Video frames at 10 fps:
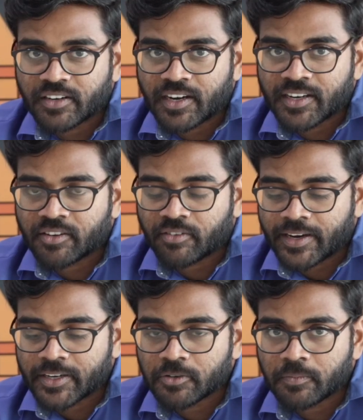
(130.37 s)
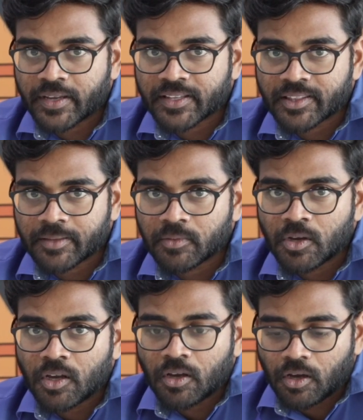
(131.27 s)
client and trying to make them
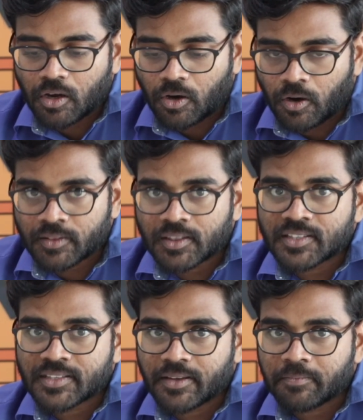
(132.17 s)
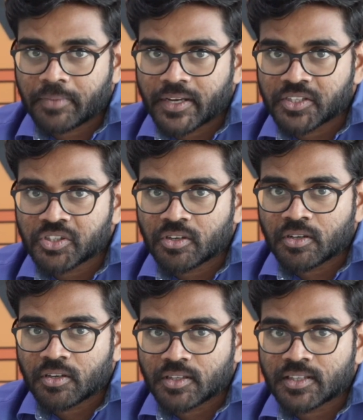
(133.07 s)
on the same page
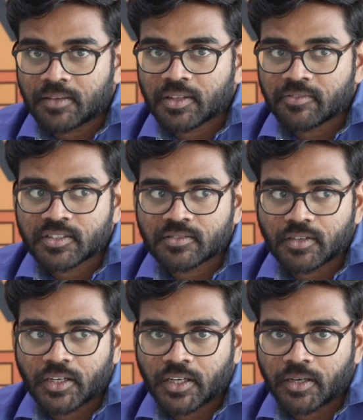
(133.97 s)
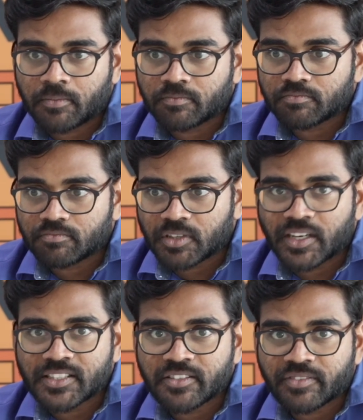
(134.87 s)
is something which
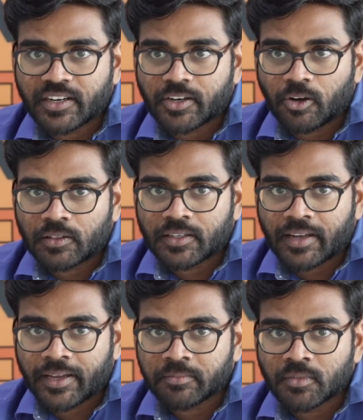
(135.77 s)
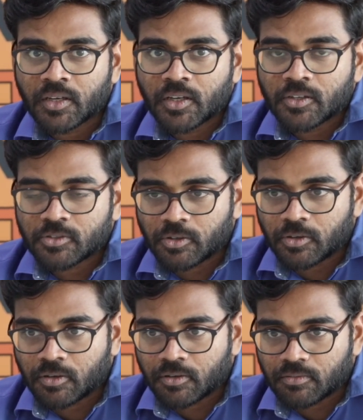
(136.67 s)
really difficult all the time.
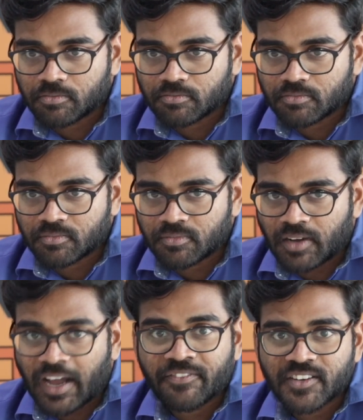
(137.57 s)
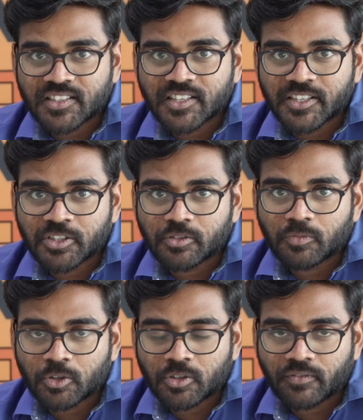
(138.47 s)
So I face this issue
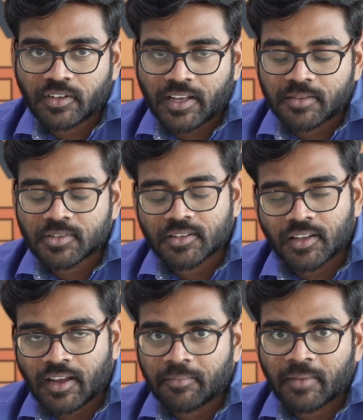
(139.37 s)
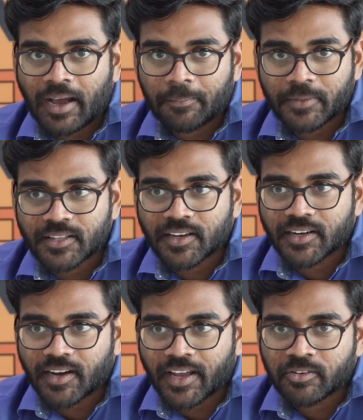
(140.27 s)
most of the times, and then I'm happy
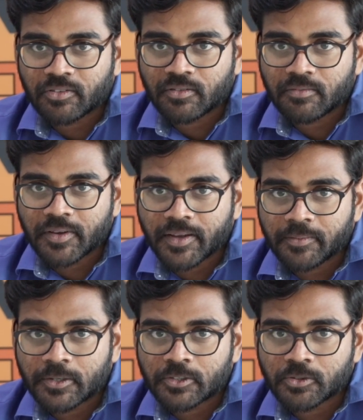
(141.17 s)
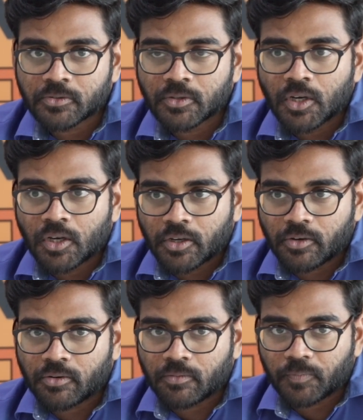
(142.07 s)
that I could be able to
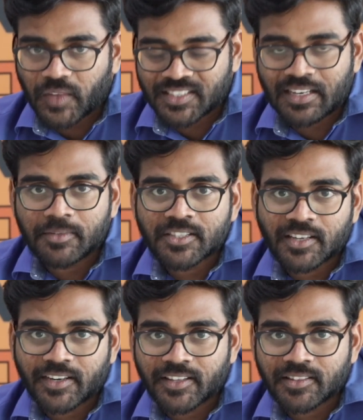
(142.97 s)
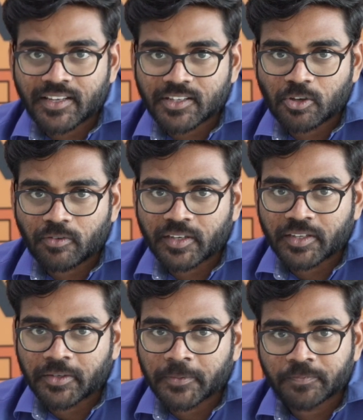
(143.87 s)
establish certain things over
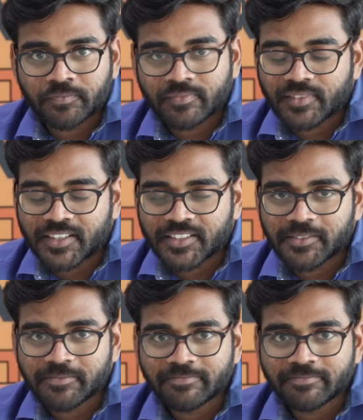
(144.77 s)
here. That's it.